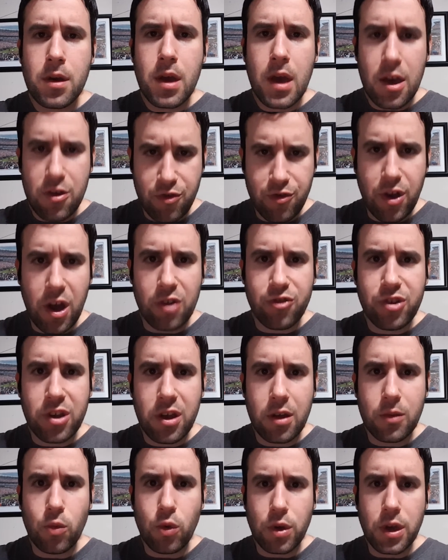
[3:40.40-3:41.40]
As Josh
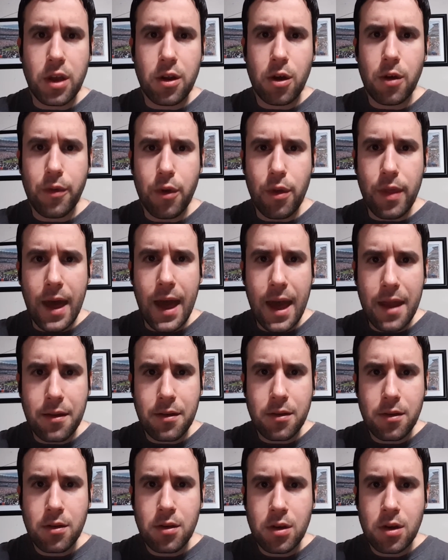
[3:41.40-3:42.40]
Allen will get over that
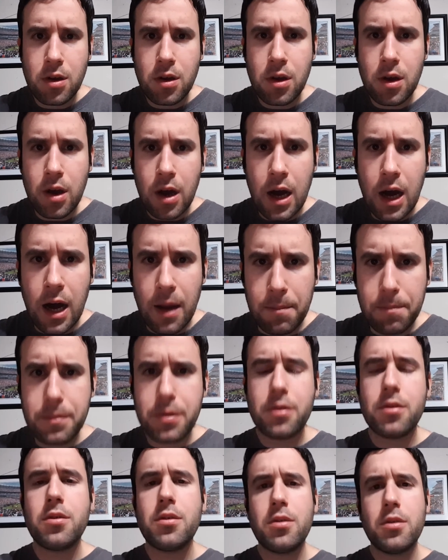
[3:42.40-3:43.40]
hump
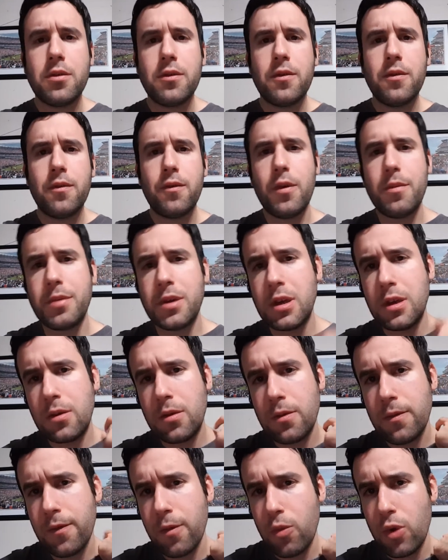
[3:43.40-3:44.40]
from
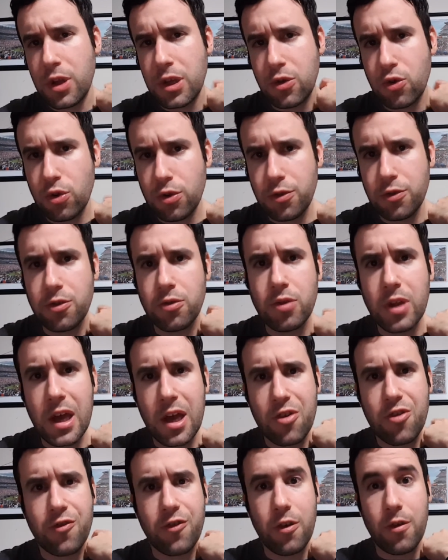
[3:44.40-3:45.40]
what he couldn't do
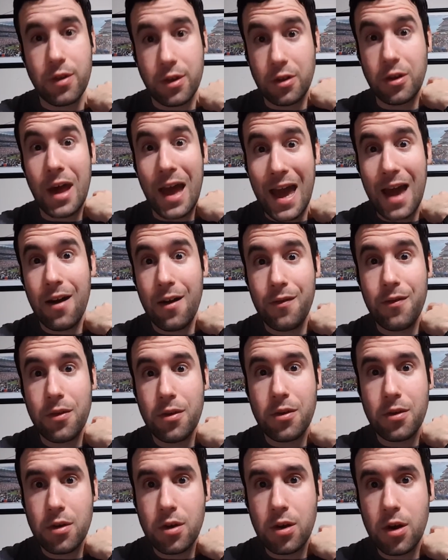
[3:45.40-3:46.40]
last year, and he'll have
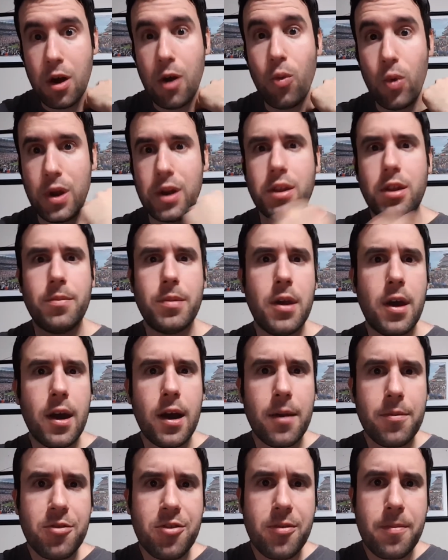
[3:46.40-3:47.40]
a win in the
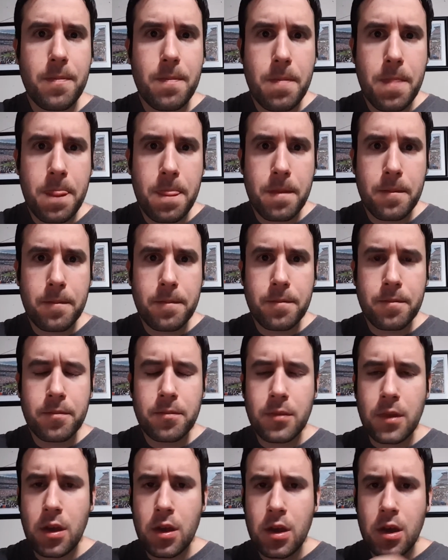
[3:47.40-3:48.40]
playoffs.
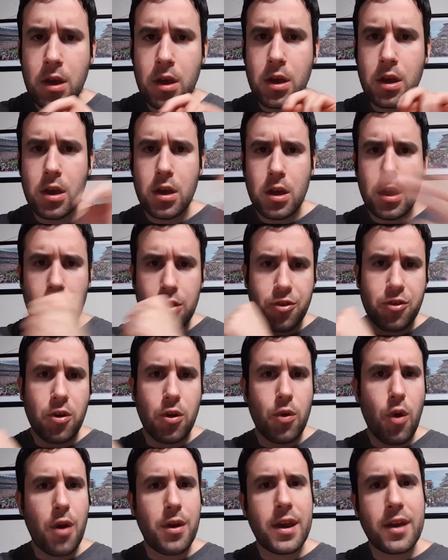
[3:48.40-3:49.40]
Let's go
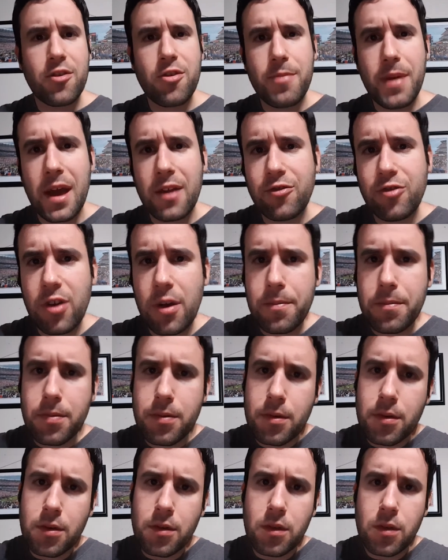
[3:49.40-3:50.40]
to our next matchup.
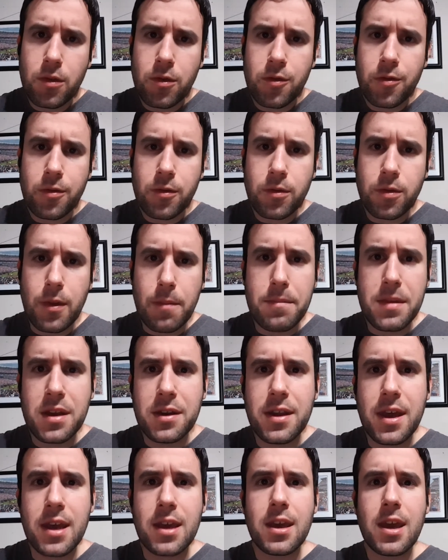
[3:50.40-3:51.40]
The
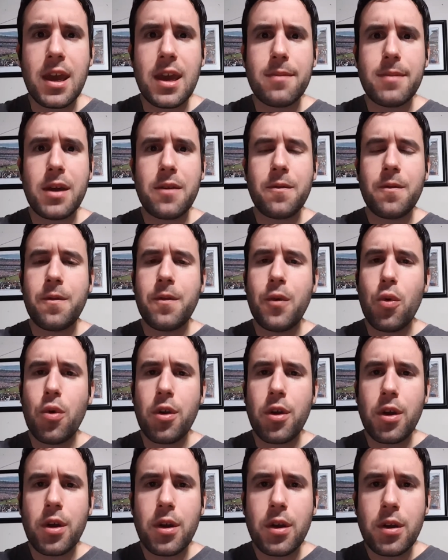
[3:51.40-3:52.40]
midday game at
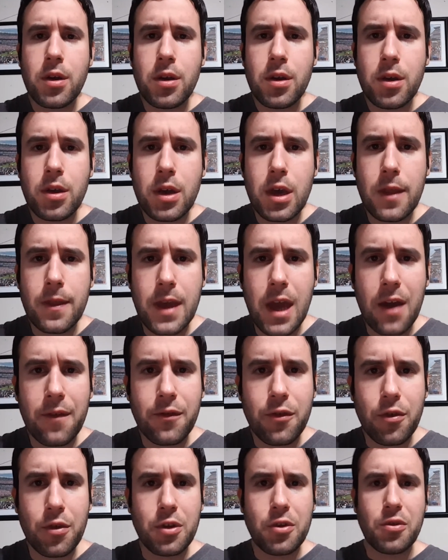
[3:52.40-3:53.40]
4 in the
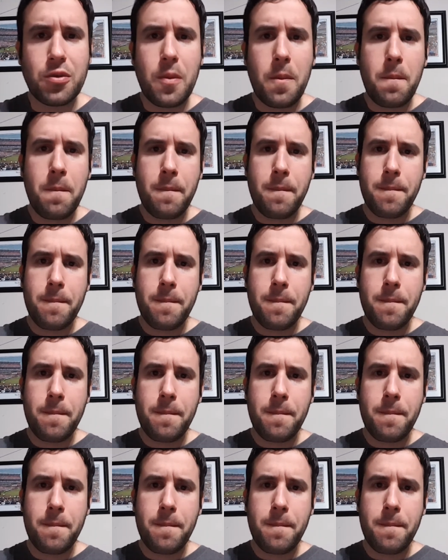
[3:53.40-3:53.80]
afternoon.